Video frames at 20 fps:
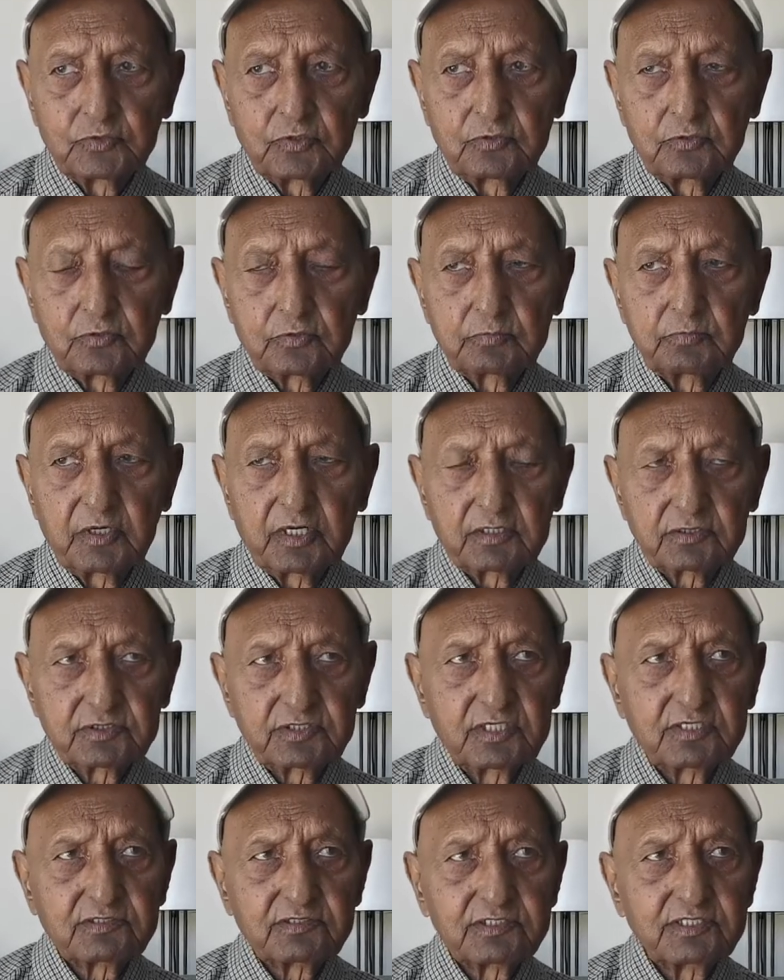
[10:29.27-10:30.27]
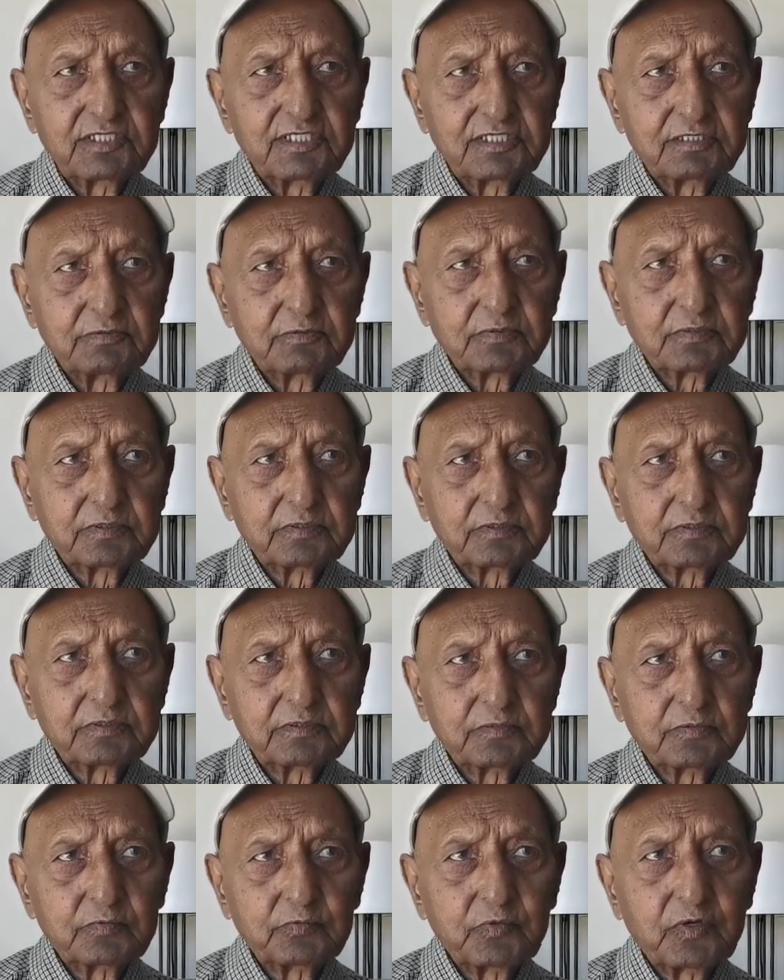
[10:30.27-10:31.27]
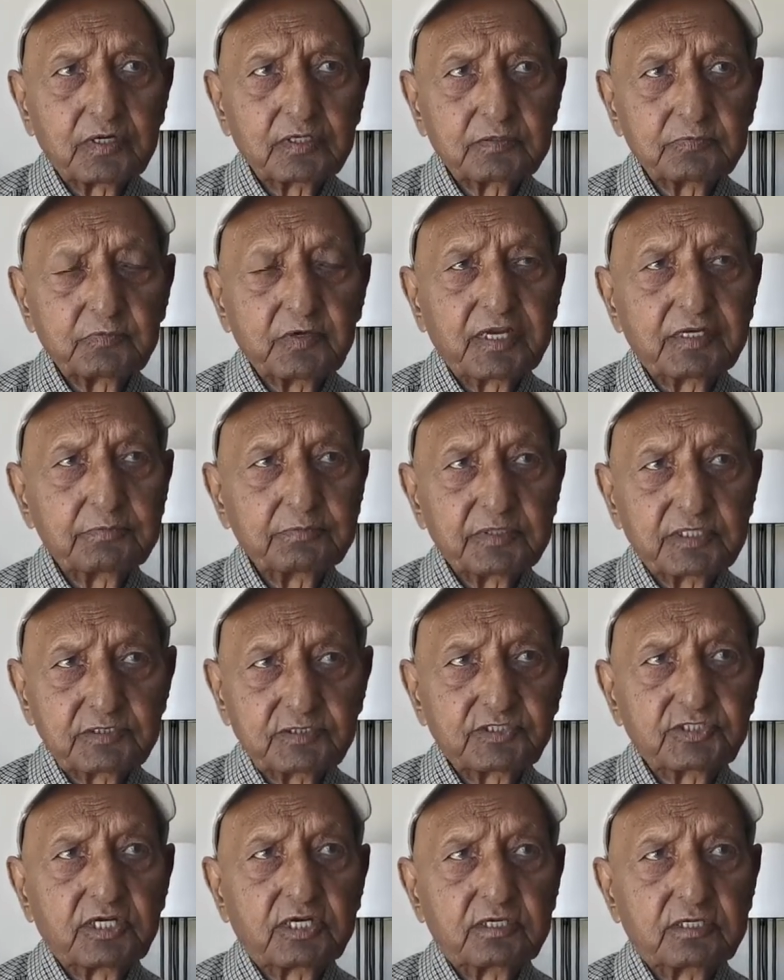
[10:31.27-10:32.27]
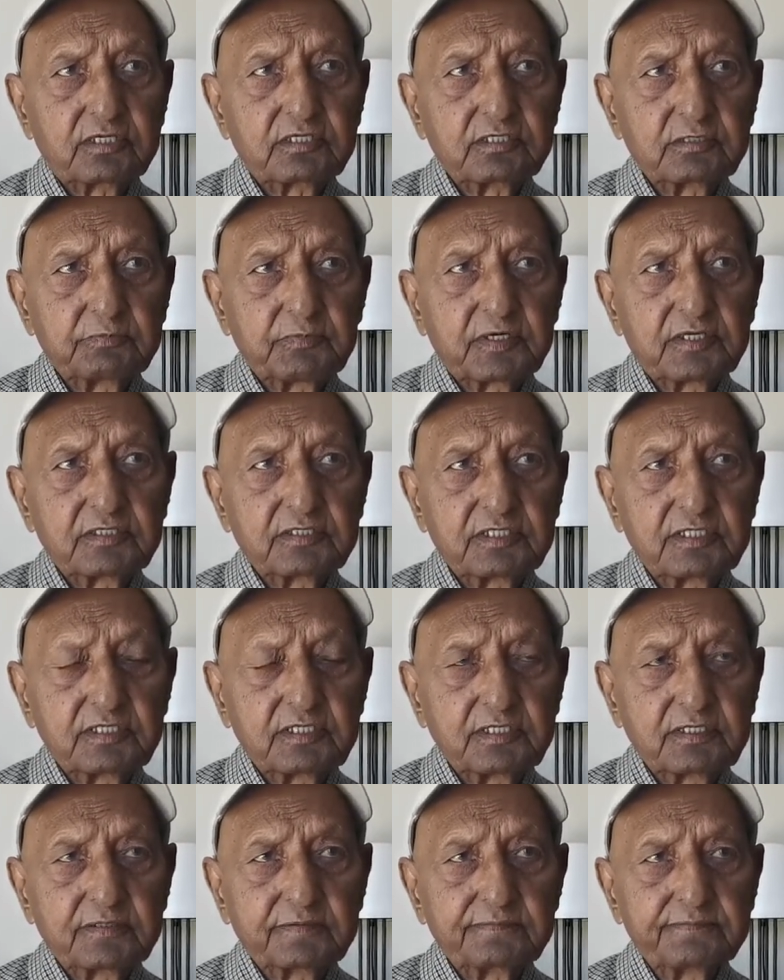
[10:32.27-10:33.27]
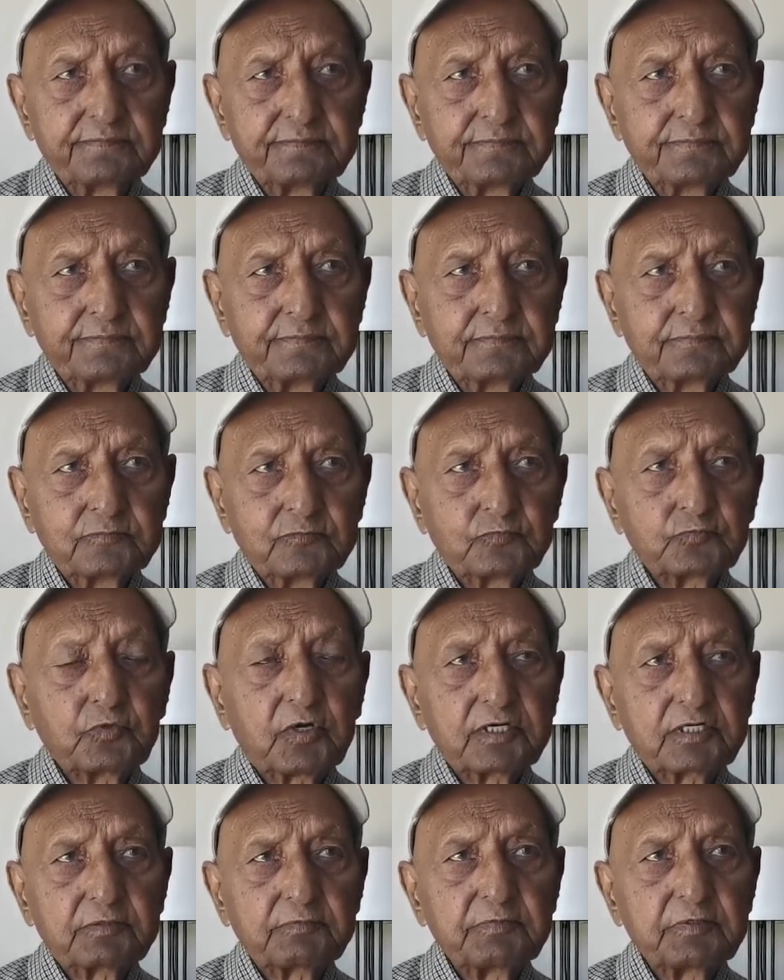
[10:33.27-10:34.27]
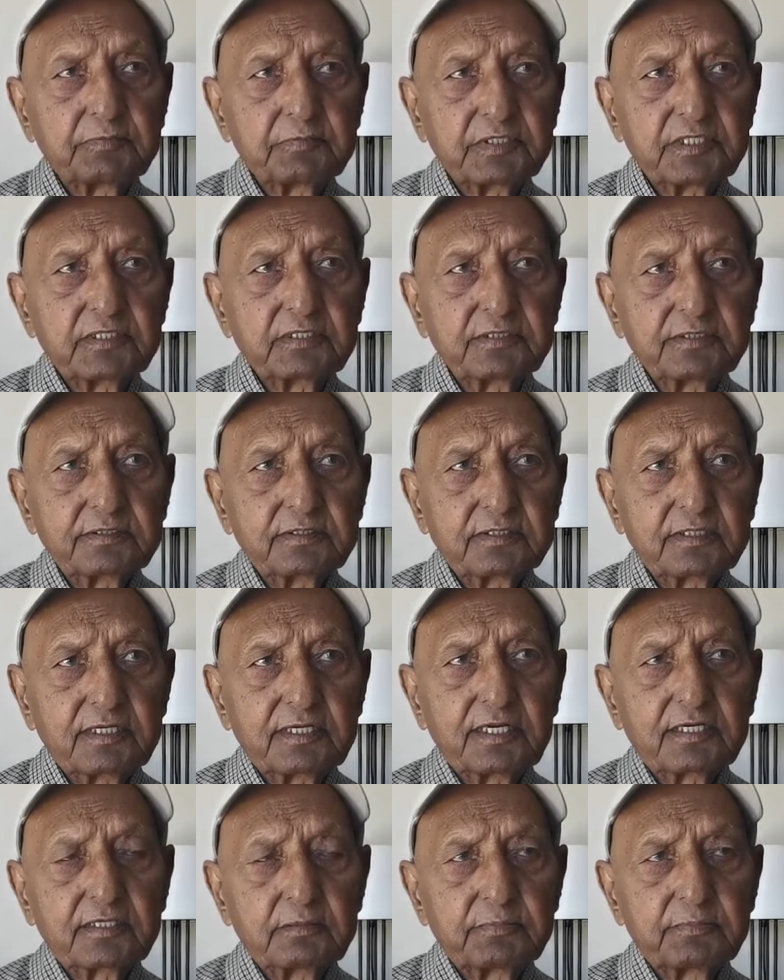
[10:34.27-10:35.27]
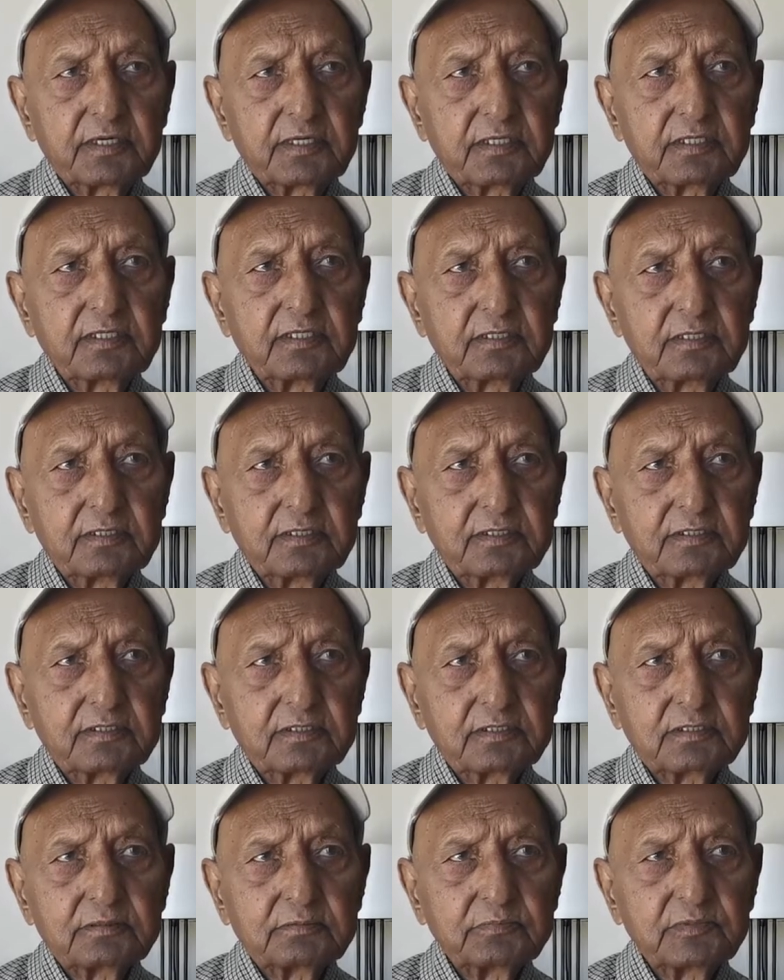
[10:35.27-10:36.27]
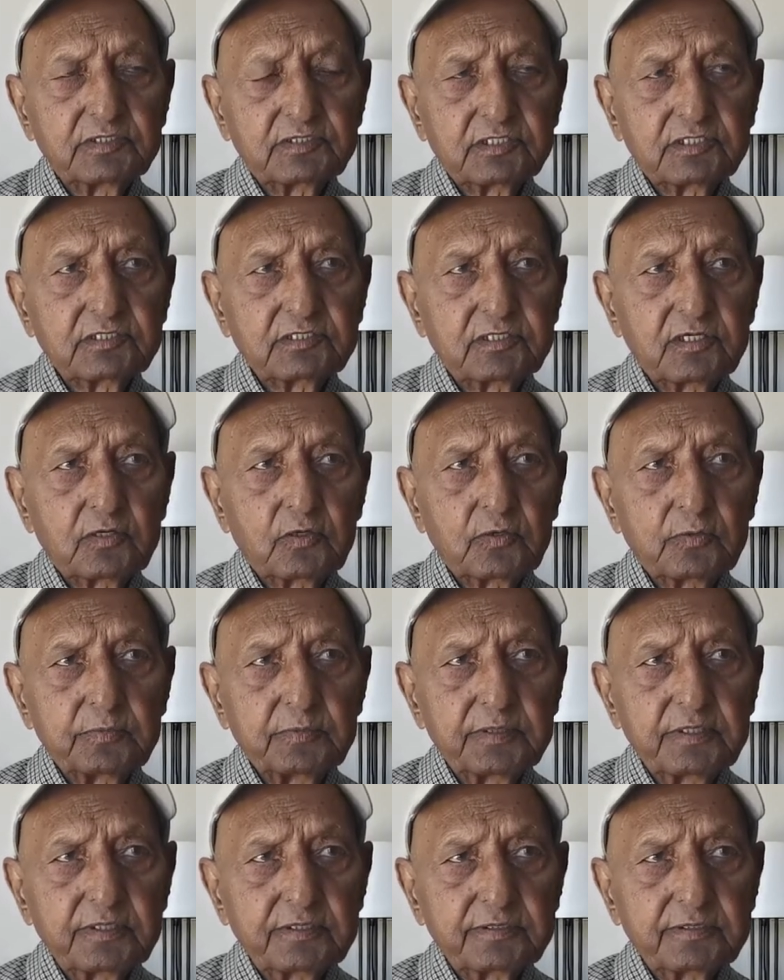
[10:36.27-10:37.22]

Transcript: on Marshall Street was very much charged by the white women led by Mrs. Grove.